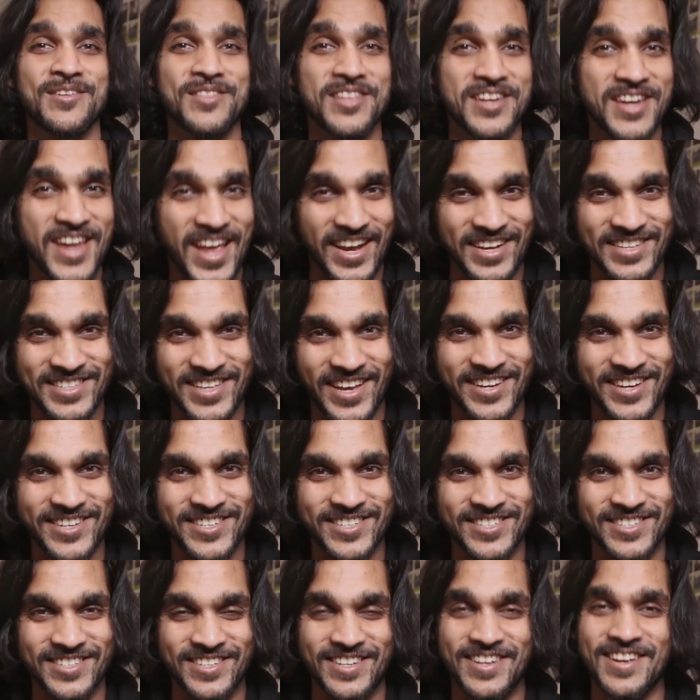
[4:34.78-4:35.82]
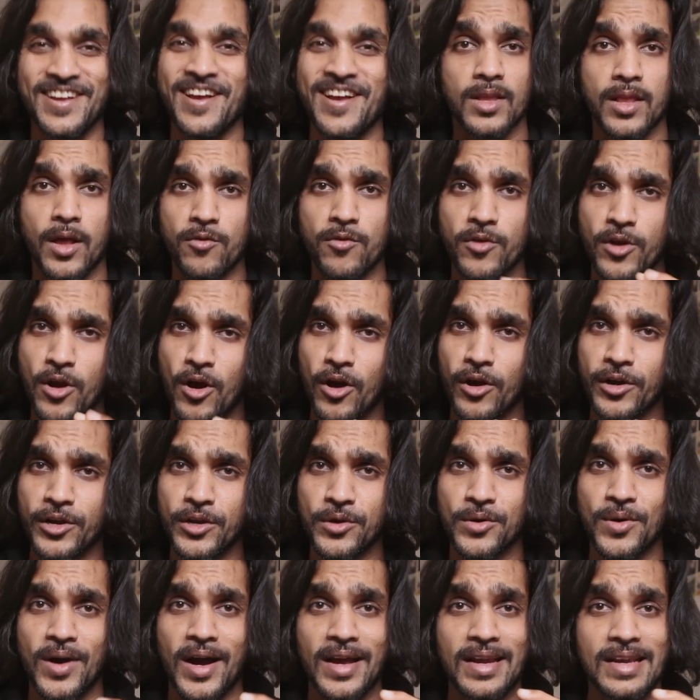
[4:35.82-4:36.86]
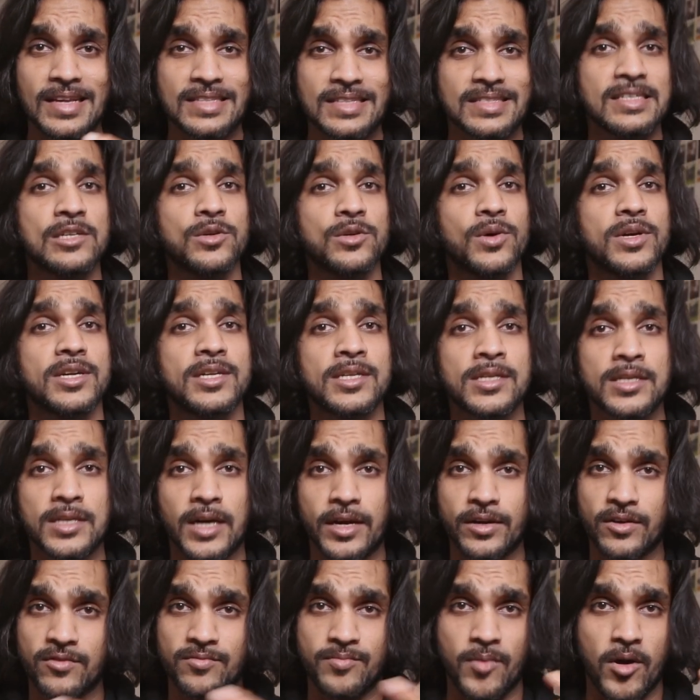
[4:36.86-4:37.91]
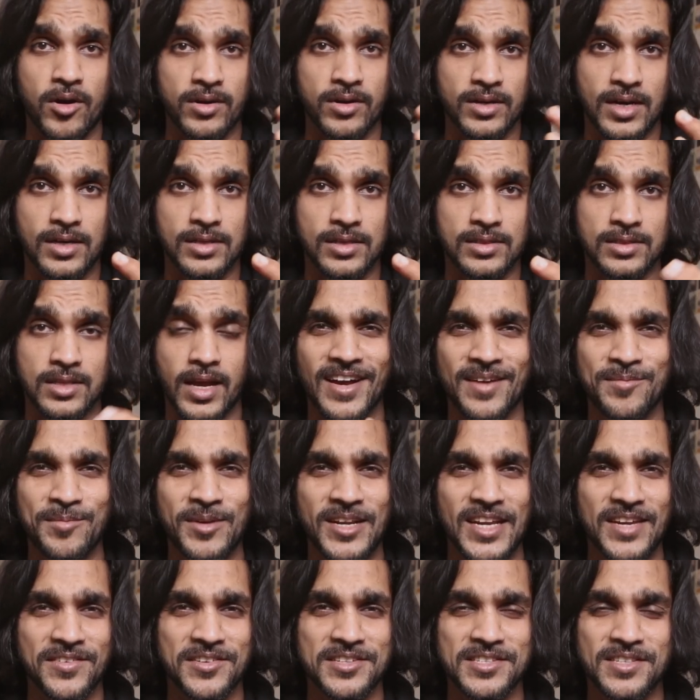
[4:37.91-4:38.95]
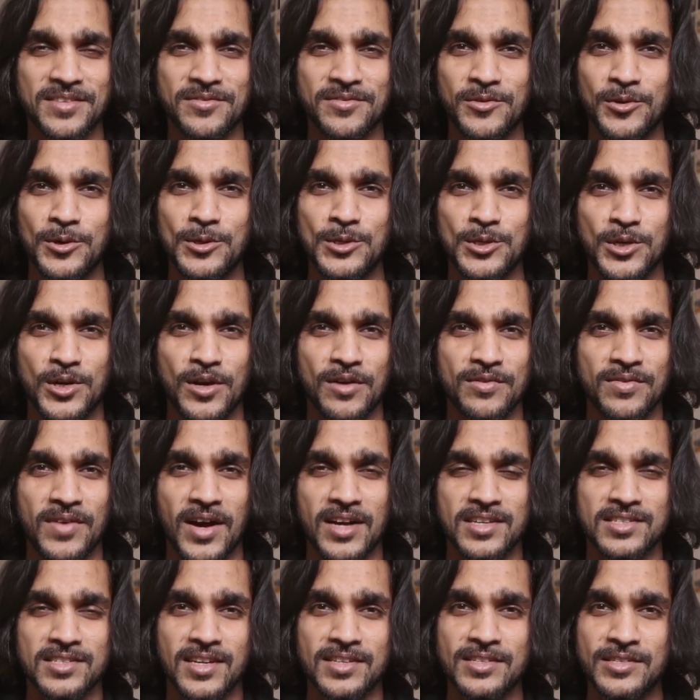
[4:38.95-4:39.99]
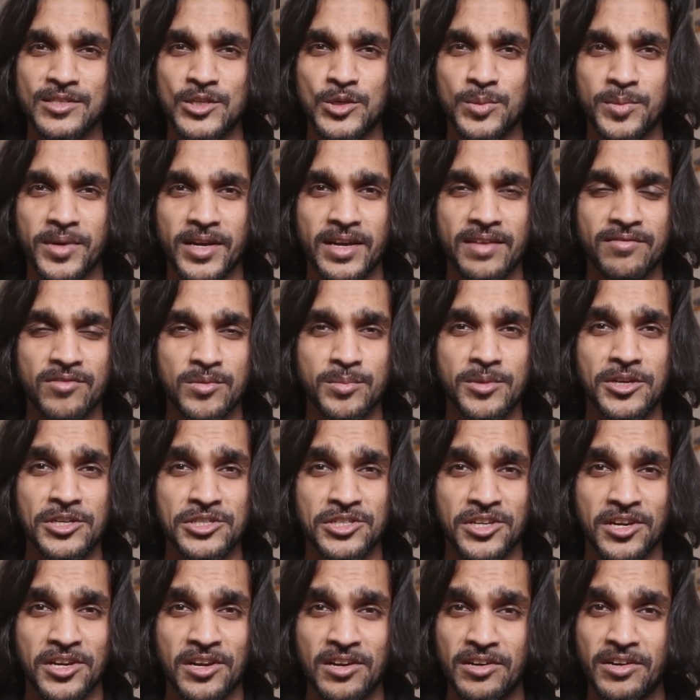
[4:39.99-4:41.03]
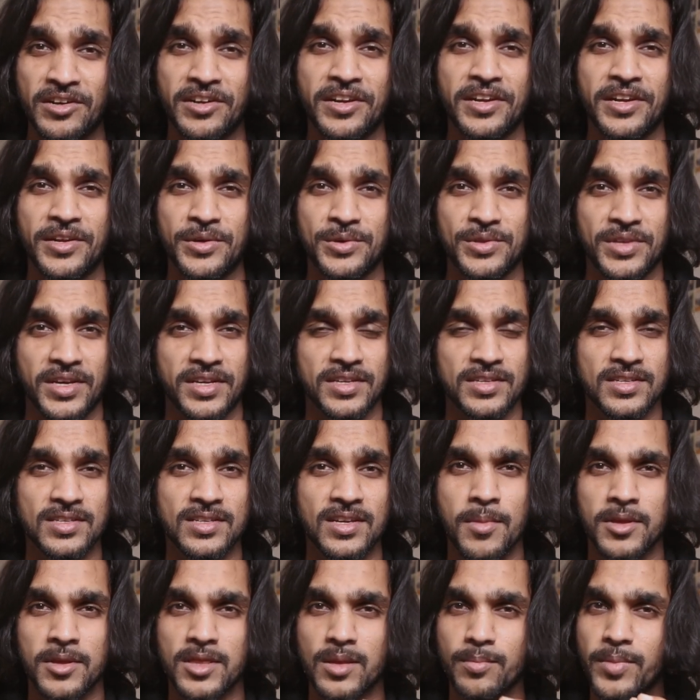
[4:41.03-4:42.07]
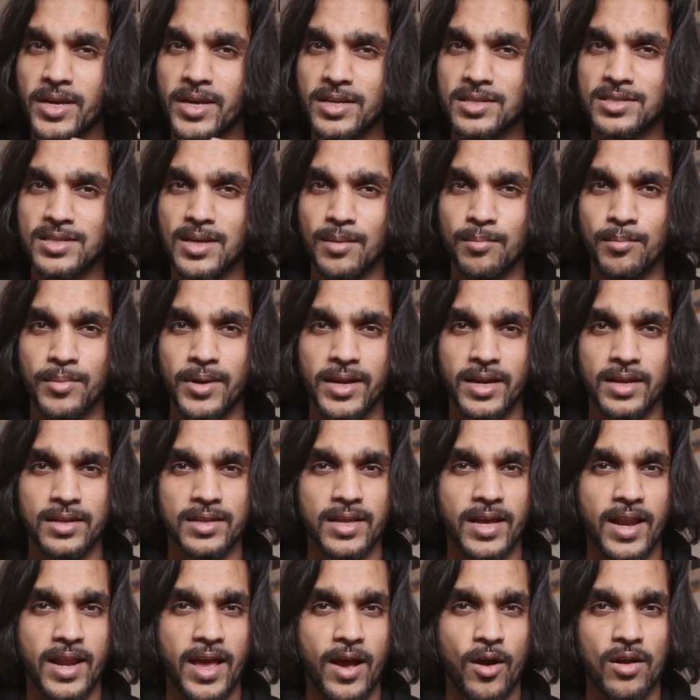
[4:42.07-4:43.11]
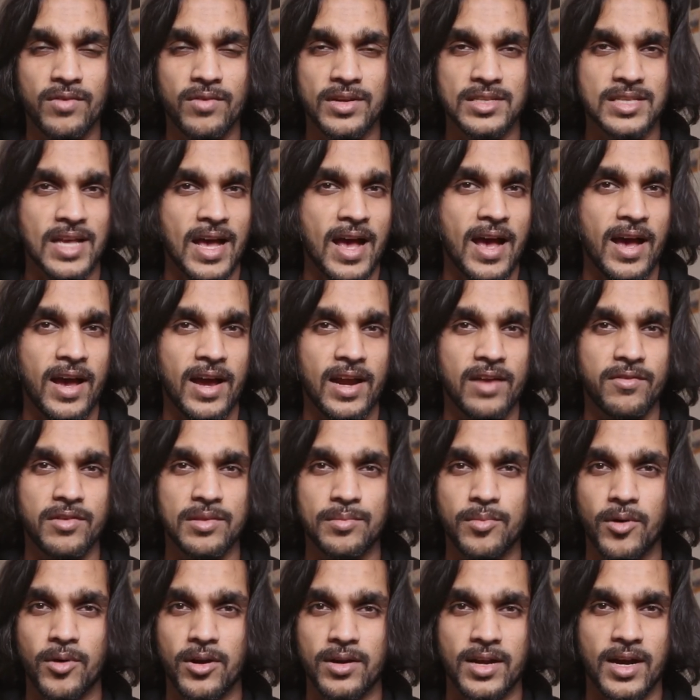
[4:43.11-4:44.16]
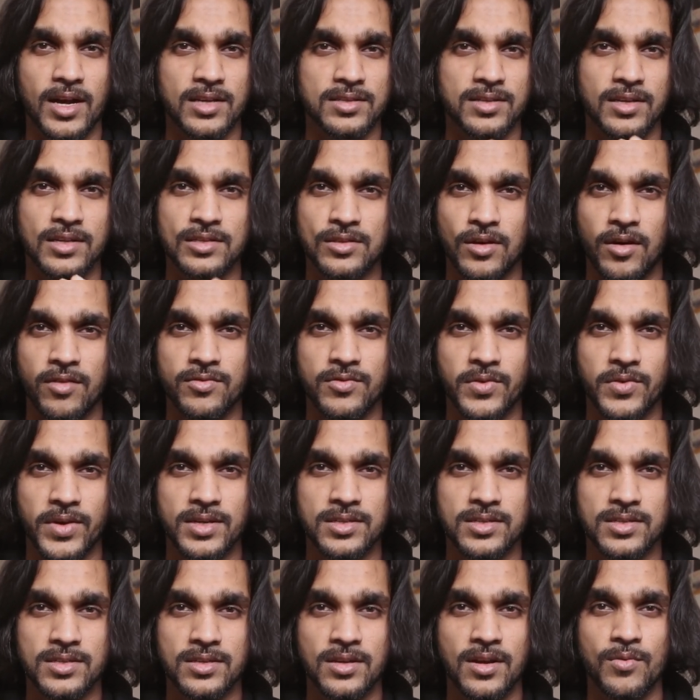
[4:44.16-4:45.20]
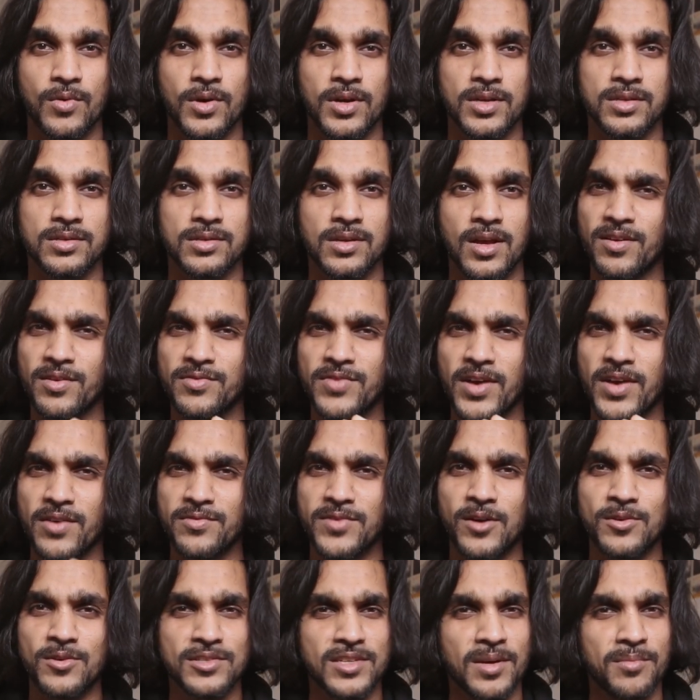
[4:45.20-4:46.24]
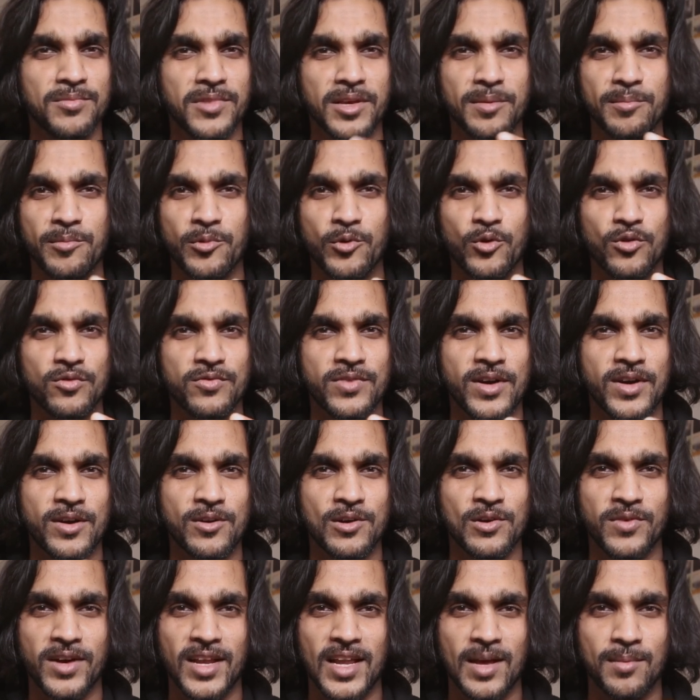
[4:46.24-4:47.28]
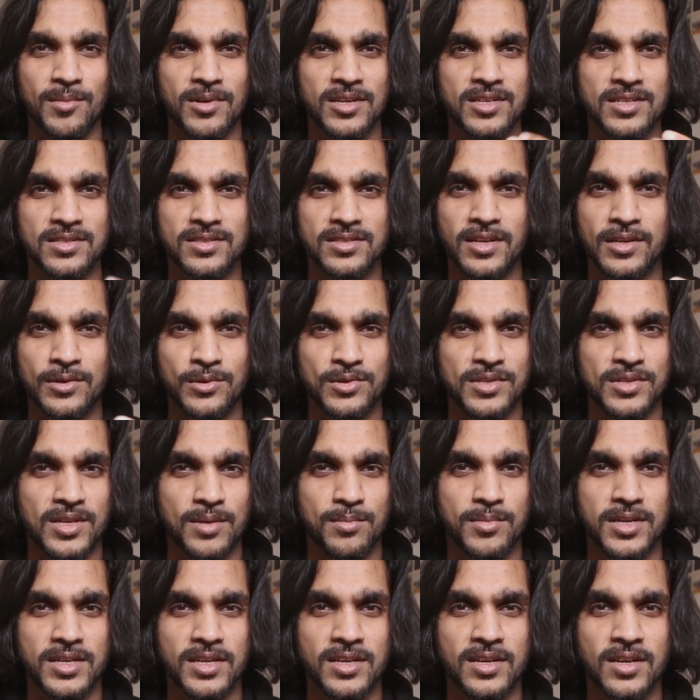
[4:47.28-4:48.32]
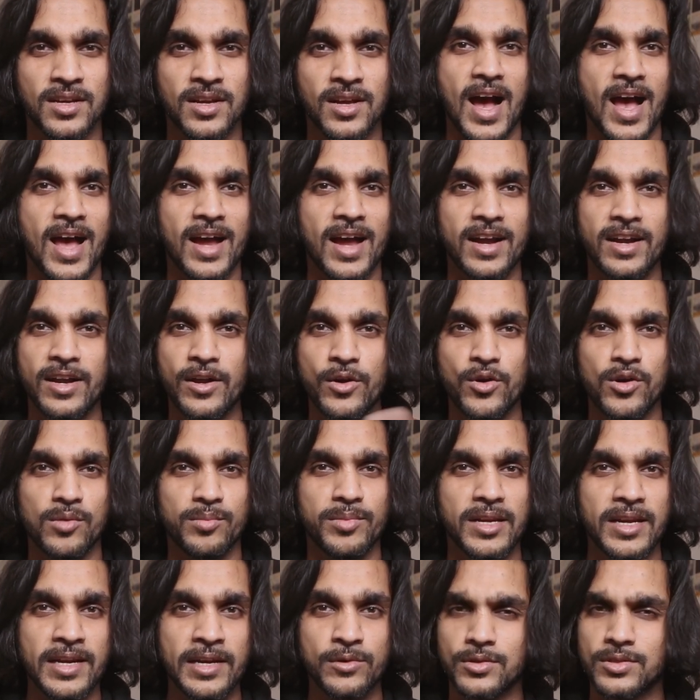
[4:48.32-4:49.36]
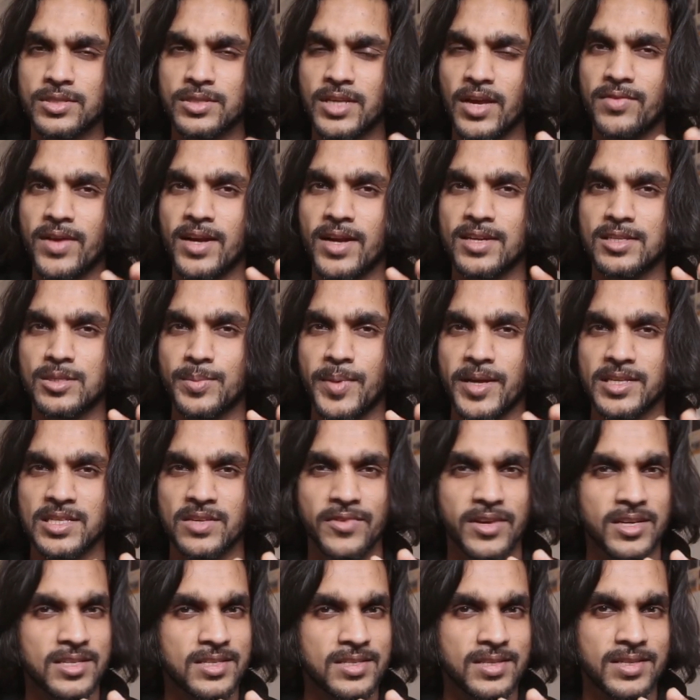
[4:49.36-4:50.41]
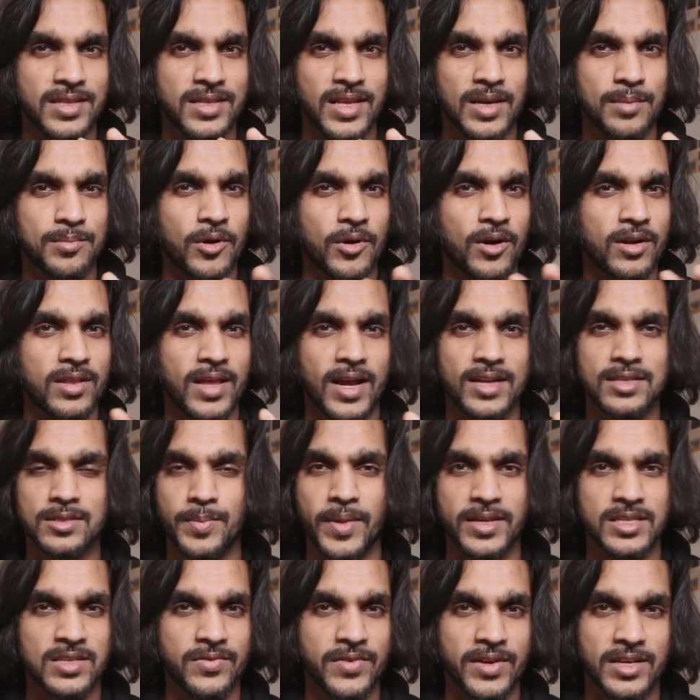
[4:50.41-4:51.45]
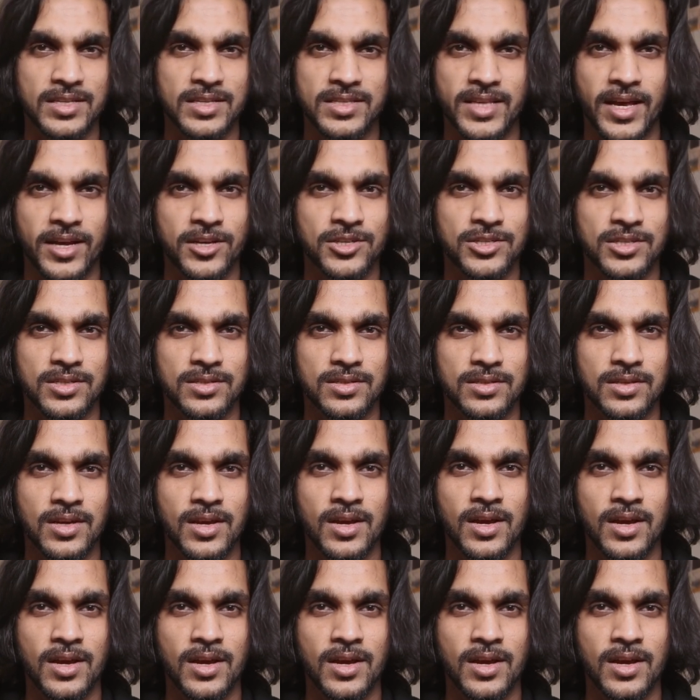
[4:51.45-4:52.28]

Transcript: to the next section now, for audio, I listen to a ton of podcasts. I believe it's the future of us consuming information and learning new things. But the biggest complaint that I always had with podcasting softwares was if I found something profound while I'm listening to somebody, I had no ability to save that specific snip or that specific section.